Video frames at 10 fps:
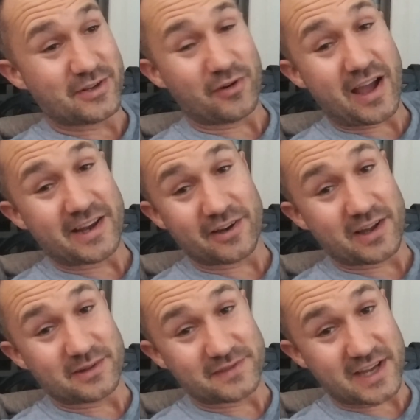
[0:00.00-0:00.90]
don't hire
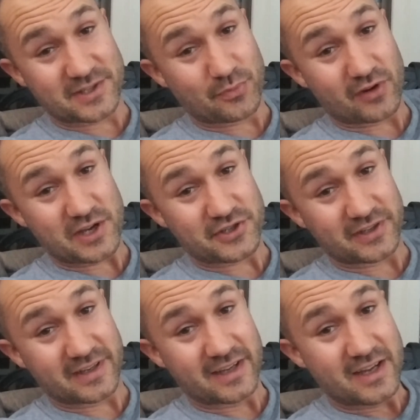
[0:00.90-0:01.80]
out of
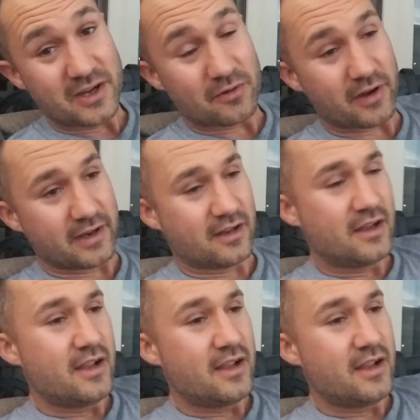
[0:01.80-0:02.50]
desperation, right?